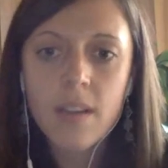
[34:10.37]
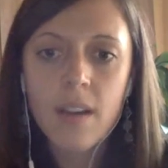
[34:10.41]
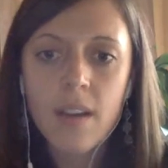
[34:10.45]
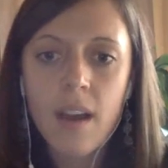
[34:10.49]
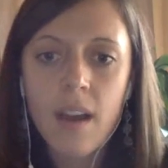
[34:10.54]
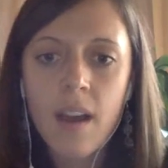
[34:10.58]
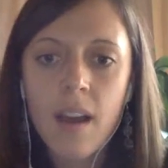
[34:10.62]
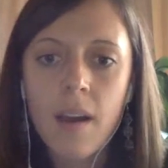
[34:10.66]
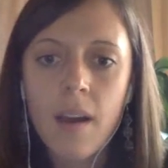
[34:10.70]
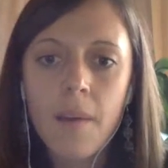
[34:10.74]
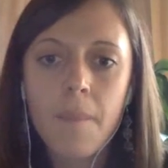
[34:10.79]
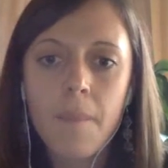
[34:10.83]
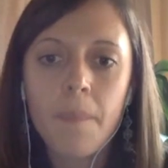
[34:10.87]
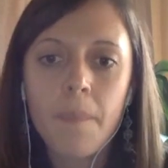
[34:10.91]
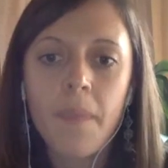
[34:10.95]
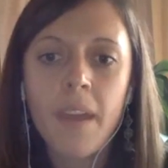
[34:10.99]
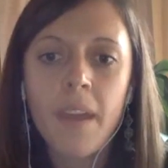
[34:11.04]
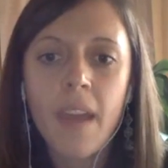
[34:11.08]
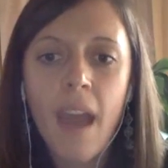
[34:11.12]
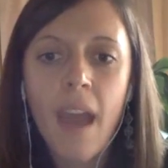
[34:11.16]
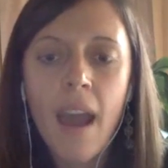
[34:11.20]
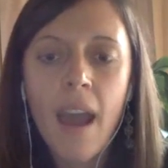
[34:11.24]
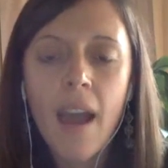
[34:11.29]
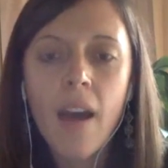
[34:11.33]

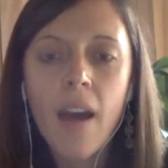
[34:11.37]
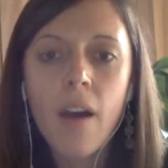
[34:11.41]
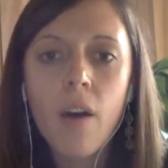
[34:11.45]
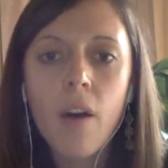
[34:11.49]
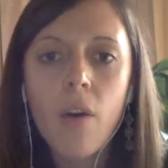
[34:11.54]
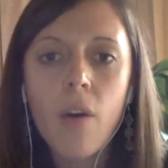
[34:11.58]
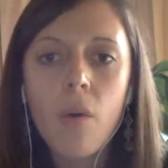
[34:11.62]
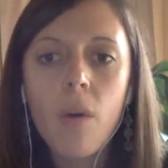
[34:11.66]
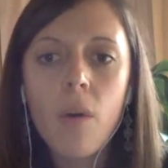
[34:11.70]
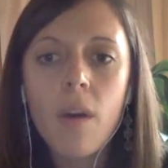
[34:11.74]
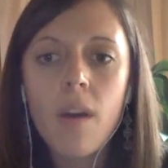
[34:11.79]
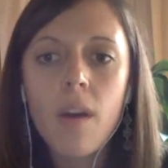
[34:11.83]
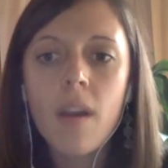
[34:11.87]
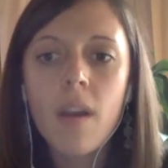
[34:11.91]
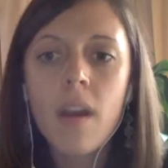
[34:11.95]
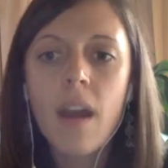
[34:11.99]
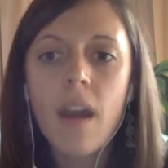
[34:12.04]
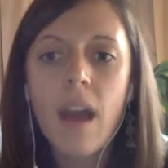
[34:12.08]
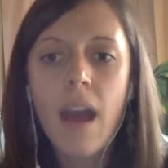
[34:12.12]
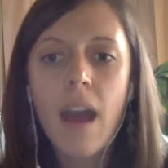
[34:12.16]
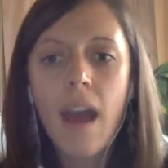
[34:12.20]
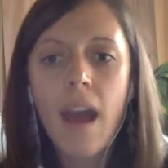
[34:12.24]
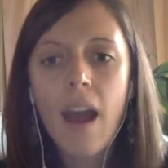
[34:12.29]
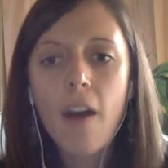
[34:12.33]
Like how
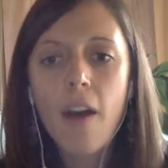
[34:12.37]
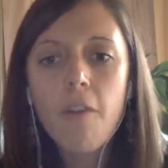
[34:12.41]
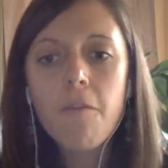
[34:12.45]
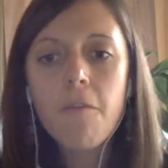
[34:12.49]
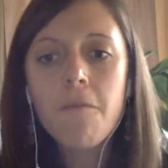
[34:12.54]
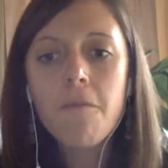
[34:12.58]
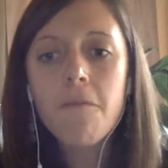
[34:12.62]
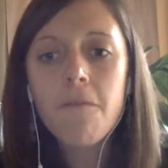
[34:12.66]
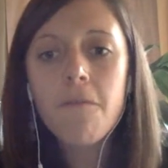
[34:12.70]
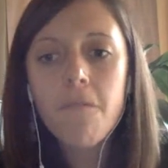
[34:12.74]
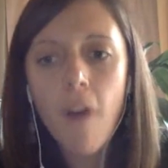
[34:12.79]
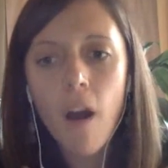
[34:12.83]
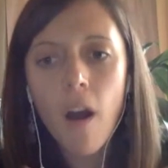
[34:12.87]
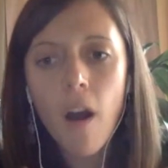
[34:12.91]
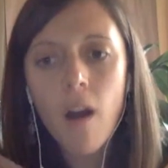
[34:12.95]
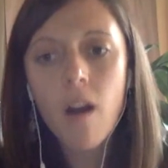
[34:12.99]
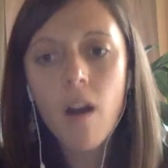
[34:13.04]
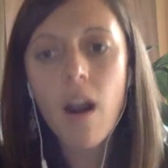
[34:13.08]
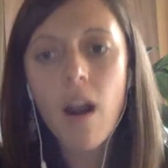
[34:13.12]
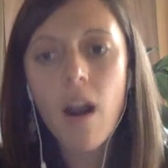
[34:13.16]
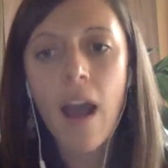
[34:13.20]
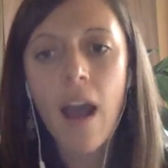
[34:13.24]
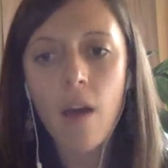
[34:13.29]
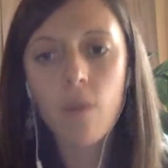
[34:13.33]

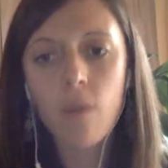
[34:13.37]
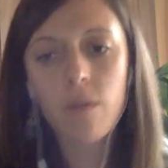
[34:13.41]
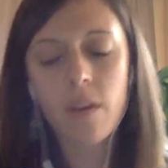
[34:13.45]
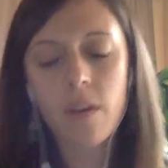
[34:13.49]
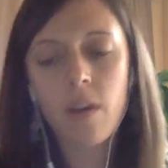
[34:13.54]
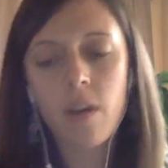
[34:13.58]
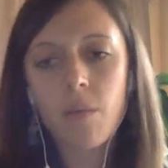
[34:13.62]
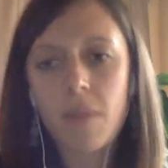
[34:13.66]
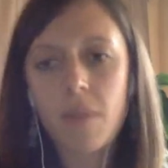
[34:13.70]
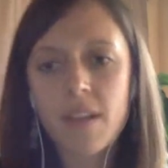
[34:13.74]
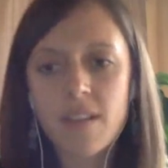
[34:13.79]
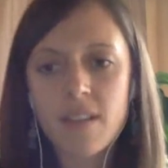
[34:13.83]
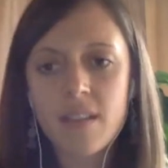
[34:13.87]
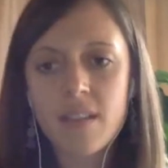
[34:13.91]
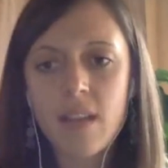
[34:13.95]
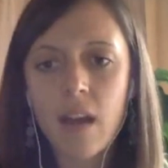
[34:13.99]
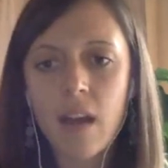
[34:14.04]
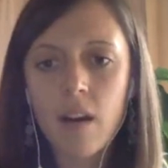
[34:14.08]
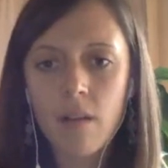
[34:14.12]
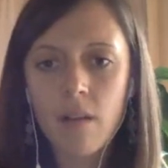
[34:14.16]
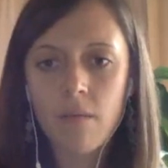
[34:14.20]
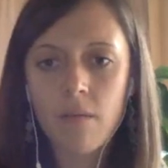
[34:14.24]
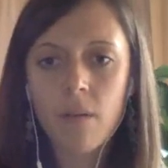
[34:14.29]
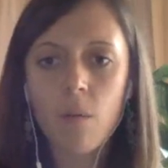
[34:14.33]
far out can we
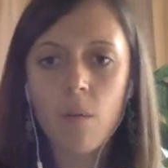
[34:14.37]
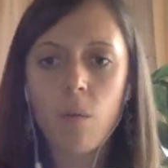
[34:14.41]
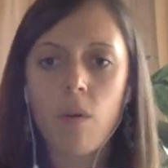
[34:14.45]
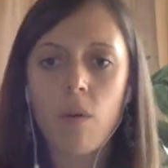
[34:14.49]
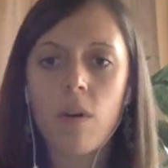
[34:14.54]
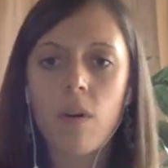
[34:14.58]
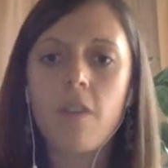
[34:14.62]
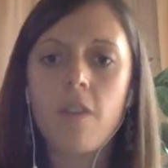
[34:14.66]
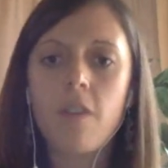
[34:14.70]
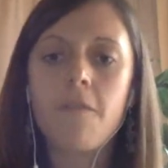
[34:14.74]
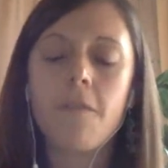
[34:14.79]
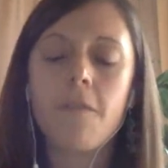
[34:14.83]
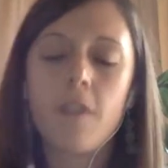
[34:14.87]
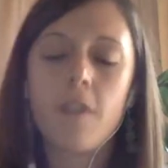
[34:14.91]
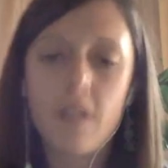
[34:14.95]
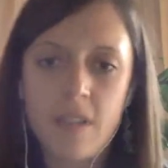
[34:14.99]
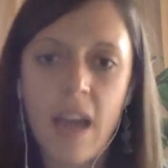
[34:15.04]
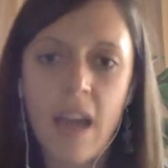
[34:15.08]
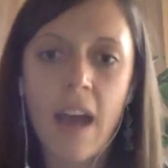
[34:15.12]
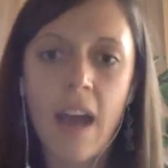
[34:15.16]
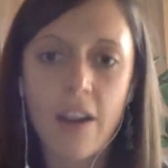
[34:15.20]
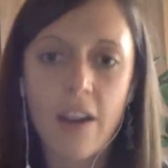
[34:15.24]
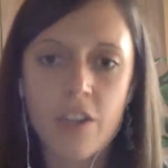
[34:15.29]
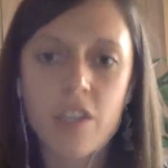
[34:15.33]
set a reward for it
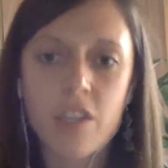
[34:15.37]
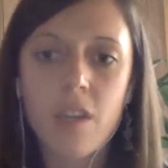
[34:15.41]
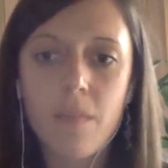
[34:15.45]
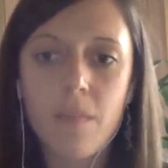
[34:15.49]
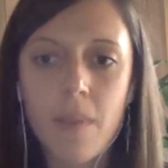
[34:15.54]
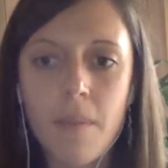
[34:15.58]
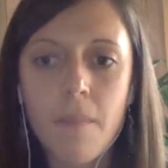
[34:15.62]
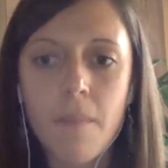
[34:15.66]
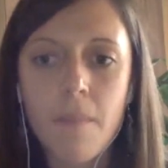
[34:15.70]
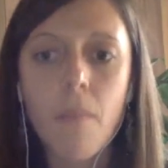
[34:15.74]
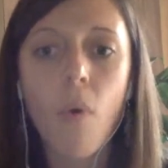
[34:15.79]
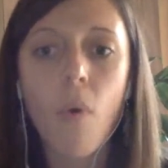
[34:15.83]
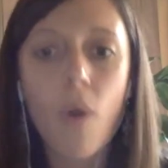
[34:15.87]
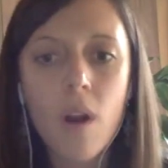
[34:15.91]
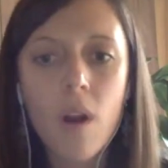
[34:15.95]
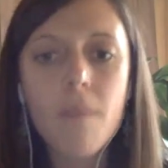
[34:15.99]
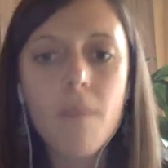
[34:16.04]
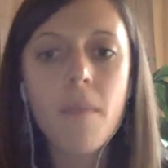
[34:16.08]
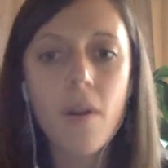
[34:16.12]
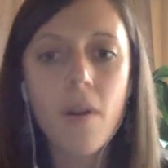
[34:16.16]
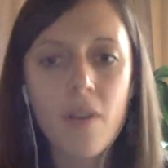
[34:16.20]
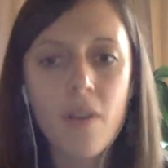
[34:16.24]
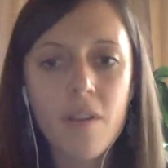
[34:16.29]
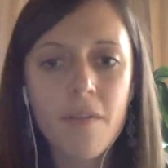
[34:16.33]
to actually be more
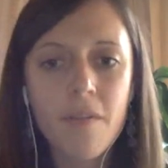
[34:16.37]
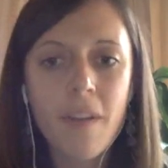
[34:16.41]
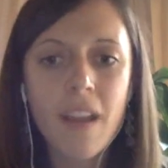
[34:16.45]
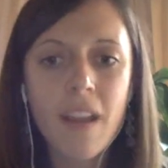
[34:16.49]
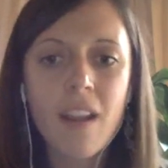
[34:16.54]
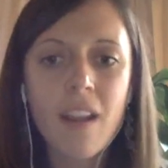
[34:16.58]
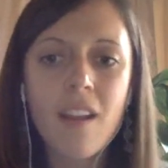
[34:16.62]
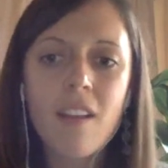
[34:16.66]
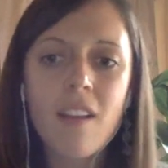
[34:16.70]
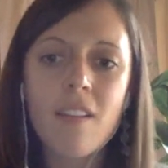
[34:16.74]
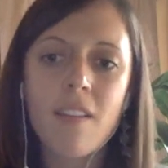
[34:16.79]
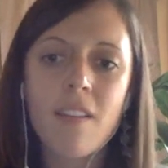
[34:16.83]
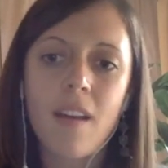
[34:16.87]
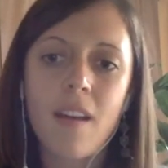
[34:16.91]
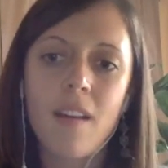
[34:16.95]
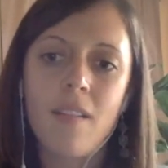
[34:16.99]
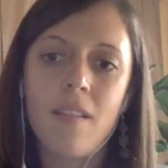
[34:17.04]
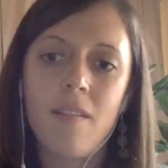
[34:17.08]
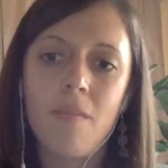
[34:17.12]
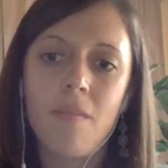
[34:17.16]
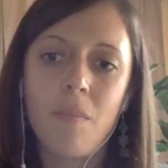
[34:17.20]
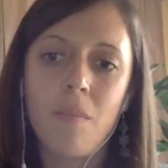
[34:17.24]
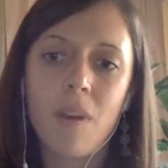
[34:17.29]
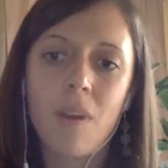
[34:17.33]
motivating
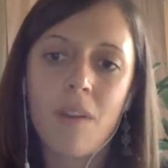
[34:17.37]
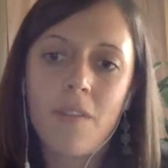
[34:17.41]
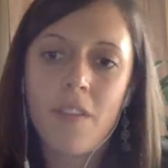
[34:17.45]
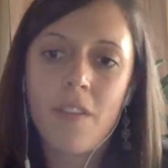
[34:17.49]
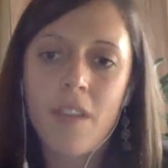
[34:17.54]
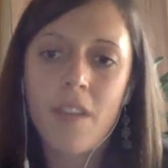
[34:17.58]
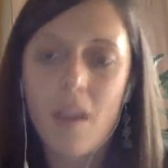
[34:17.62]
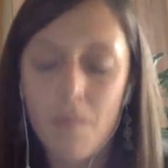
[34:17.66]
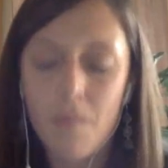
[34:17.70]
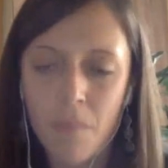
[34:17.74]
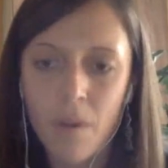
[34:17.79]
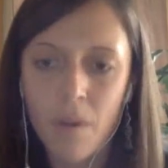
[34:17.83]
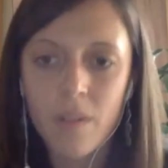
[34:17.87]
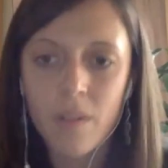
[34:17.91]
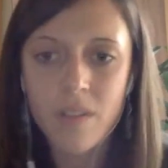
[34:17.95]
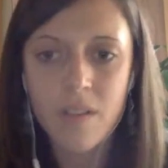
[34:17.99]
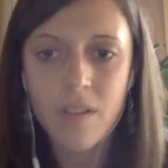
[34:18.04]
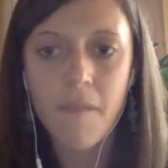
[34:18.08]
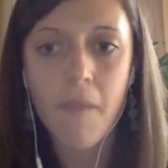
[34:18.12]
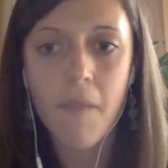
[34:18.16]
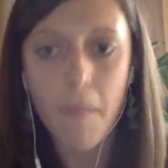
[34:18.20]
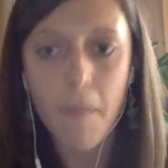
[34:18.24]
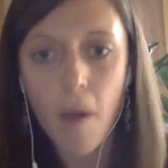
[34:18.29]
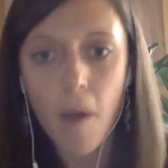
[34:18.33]
than whatever the impulse
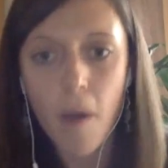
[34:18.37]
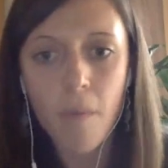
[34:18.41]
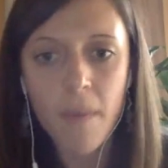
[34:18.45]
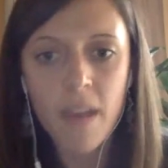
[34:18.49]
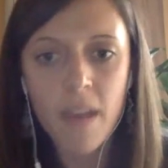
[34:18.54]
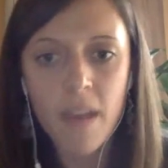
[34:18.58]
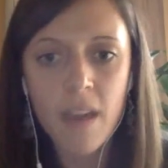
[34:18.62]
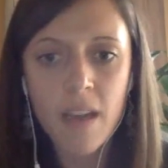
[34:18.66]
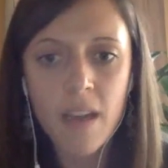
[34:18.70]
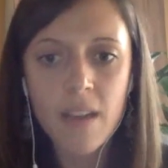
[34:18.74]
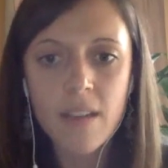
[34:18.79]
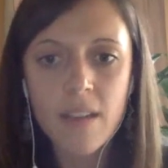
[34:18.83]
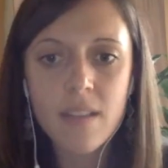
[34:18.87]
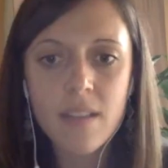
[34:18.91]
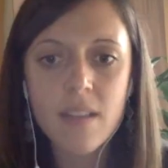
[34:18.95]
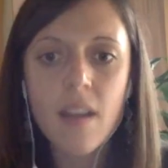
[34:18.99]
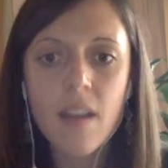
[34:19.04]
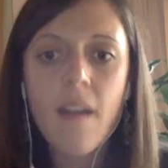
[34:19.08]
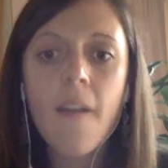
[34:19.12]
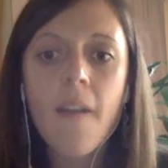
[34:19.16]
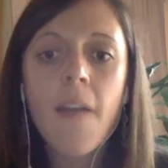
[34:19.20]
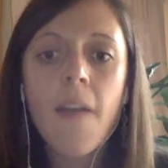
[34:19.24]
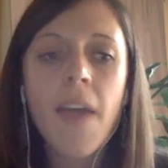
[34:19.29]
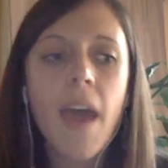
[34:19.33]
of the moment is?
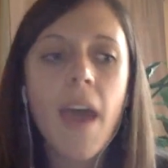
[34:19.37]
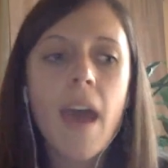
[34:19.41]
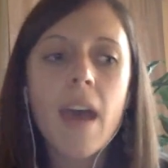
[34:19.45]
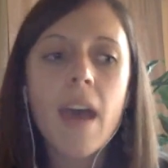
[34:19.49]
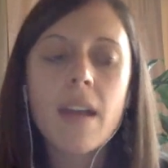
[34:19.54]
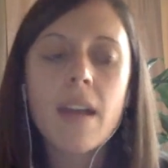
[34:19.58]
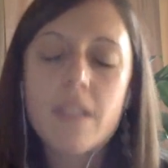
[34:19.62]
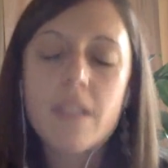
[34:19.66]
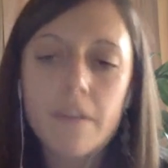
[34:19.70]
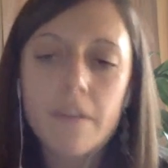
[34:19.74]
And,